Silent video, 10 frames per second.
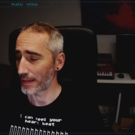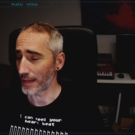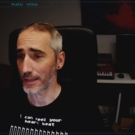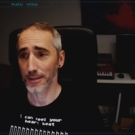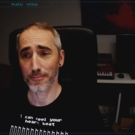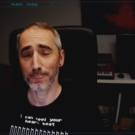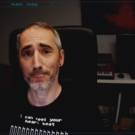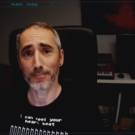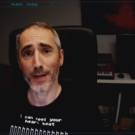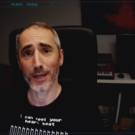Yes,
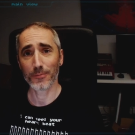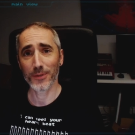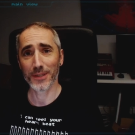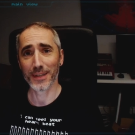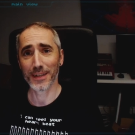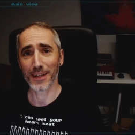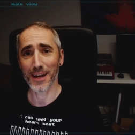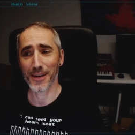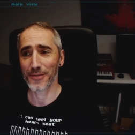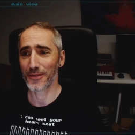I'm still
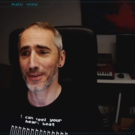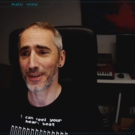alive,